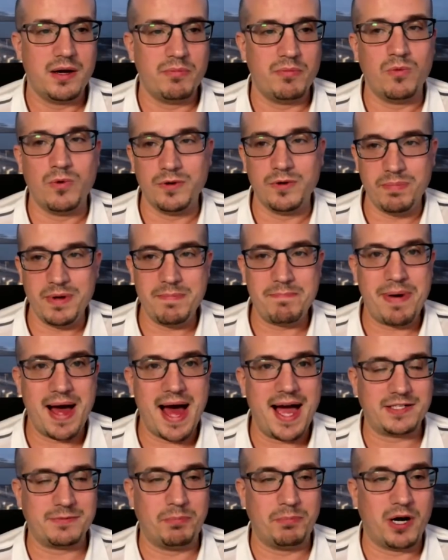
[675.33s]
would be
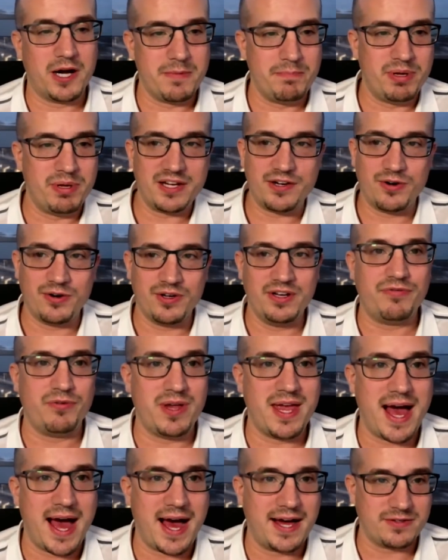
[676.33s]
backed by Bitcoin if
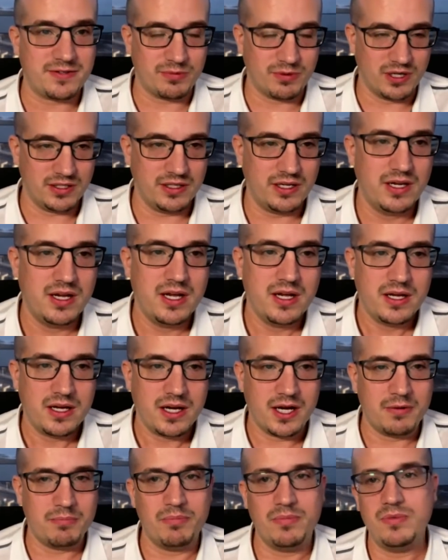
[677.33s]
we had one.
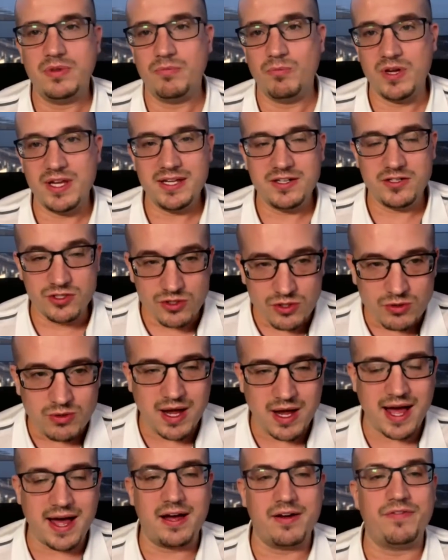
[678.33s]
We do
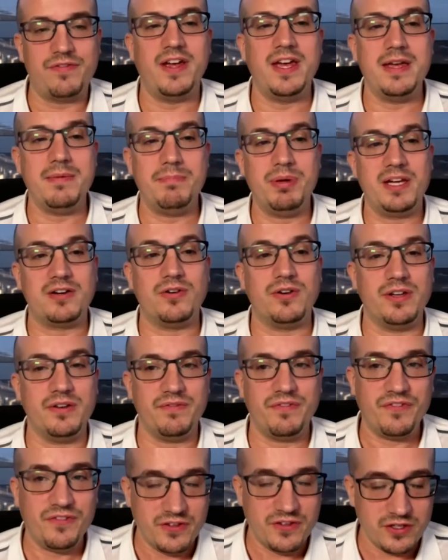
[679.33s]
have a
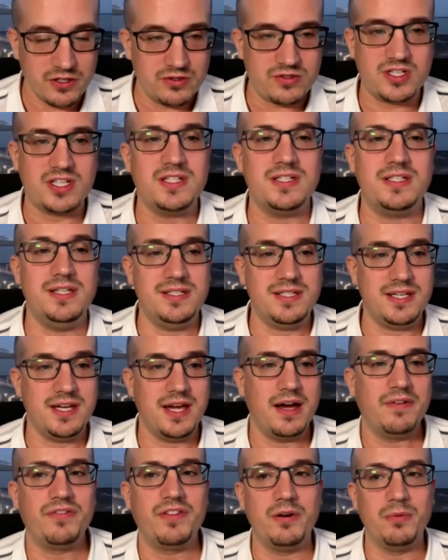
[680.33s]
Bitcoin futures
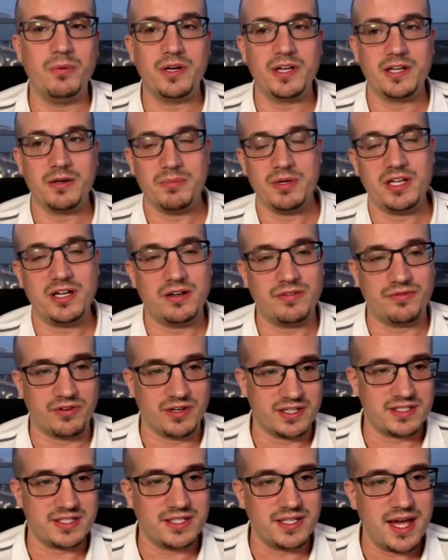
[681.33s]
ETF that we're going to be
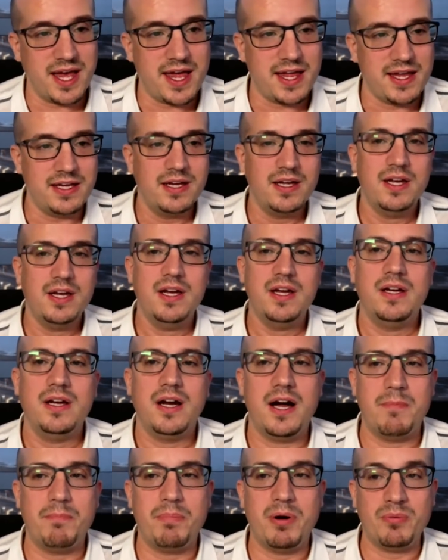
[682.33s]
covering today,
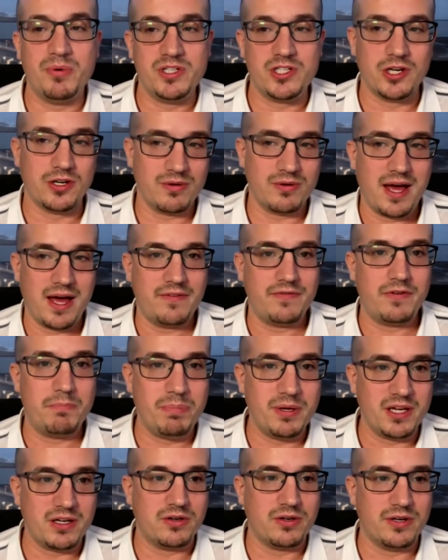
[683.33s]
but we don't have a
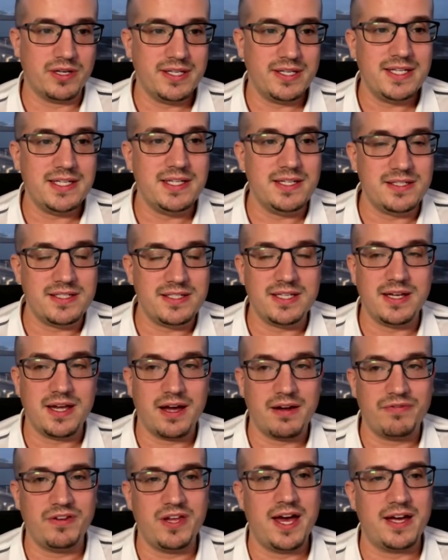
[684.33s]
Bitcoin
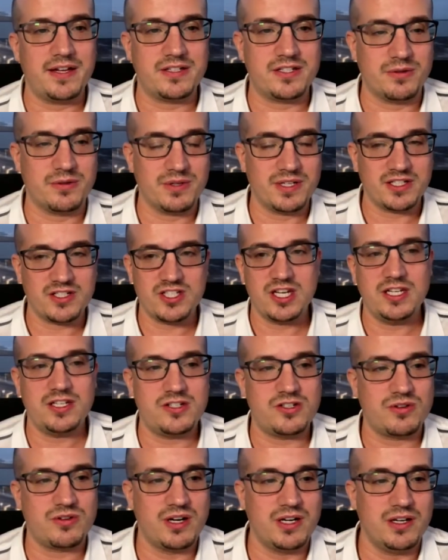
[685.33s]
ETF yet. So an
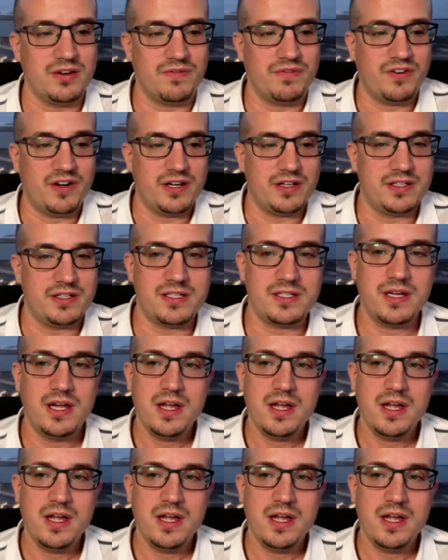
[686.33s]
exchange traded fund